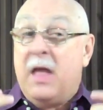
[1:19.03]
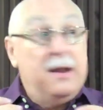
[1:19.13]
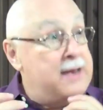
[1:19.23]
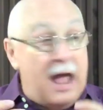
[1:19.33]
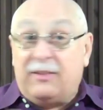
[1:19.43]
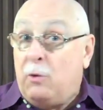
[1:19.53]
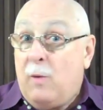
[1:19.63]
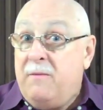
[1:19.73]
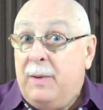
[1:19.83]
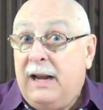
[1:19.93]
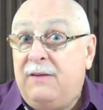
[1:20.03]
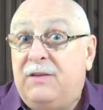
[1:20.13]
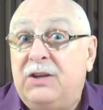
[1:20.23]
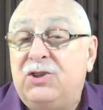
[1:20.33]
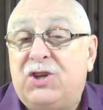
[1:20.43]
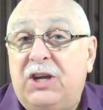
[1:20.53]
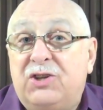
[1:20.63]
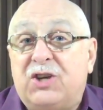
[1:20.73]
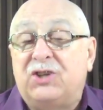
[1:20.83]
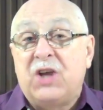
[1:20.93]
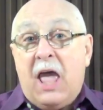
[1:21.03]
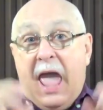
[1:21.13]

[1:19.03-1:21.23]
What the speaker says: now that we believed in Jesus,